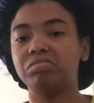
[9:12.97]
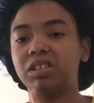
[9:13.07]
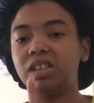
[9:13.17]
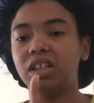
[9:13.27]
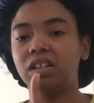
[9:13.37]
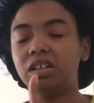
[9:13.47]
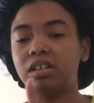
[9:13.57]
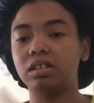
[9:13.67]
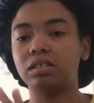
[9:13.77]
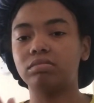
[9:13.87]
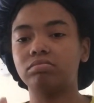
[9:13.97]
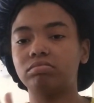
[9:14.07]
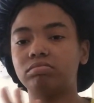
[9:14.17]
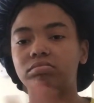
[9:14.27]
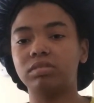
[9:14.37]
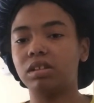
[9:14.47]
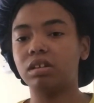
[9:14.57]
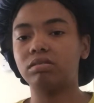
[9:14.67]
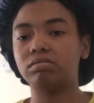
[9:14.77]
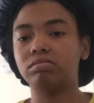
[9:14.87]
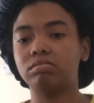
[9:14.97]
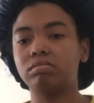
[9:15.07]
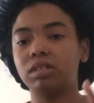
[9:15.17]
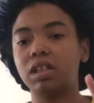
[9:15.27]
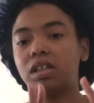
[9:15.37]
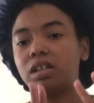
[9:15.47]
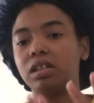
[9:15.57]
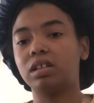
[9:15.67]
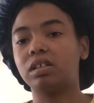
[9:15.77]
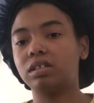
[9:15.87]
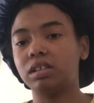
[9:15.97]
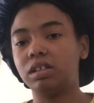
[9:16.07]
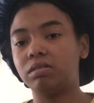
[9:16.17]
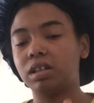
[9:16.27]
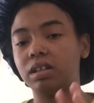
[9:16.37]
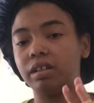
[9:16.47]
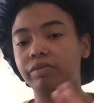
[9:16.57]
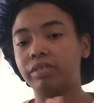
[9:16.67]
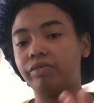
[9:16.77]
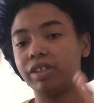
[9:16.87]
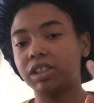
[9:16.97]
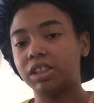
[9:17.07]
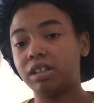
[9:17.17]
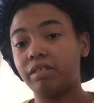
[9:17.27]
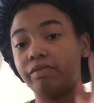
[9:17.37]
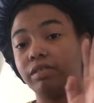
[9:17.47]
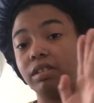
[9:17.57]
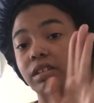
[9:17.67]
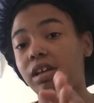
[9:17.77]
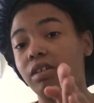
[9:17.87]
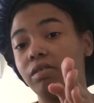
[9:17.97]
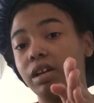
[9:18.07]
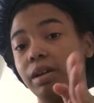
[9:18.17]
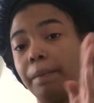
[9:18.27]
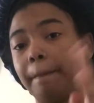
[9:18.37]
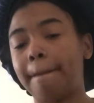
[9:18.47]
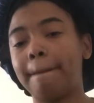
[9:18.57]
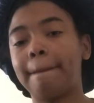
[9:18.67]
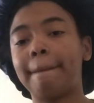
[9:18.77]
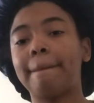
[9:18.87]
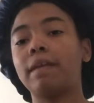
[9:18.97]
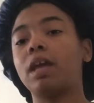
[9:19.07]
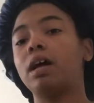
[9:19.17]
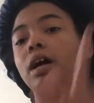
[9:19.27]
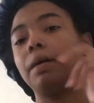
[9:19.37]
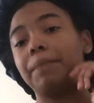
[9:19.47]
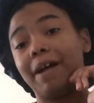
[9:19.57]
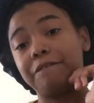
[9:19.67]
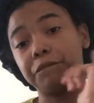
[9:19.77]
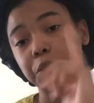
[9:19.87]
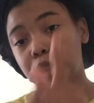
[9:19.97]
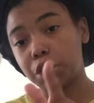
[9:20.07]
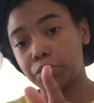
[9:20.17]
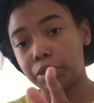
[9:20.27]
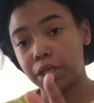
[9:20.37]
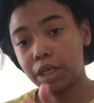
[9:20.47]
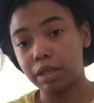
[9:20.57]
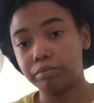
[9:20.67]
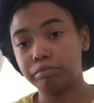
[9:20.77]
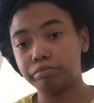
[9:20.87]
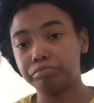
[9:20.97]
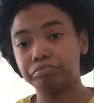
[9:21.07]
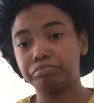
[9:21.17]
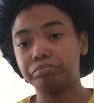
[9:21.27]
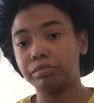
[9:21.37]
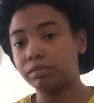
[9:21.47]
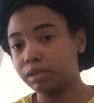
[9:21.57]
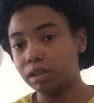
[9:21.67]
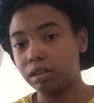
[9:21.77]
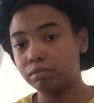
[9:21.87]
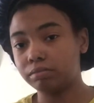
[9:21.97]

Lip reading: yuck, no, keep that love and affection over that way, not fucking with it, no.